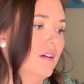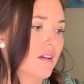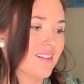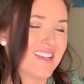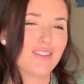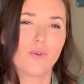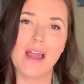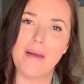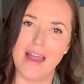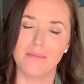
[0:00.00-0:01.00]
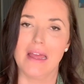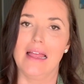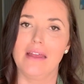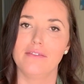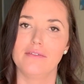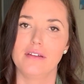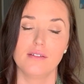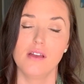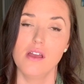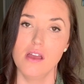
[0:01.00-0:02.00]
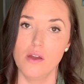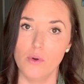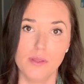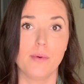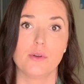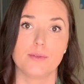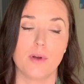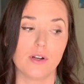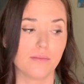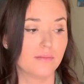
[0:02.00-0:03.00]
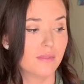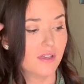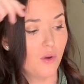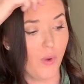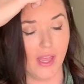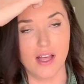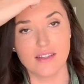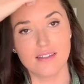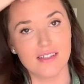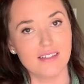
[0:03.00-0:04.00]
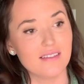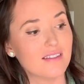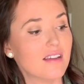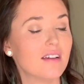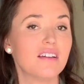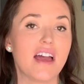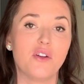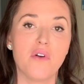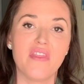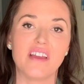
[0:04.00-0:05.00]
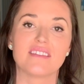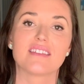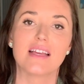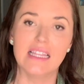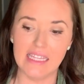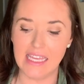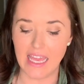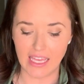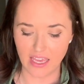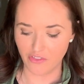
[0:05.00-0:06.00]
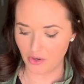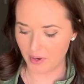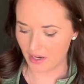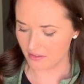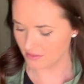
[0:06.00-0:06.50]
because that's where I'm at in my life with the postpartum weight loss, is I don't want things clinging everywhere,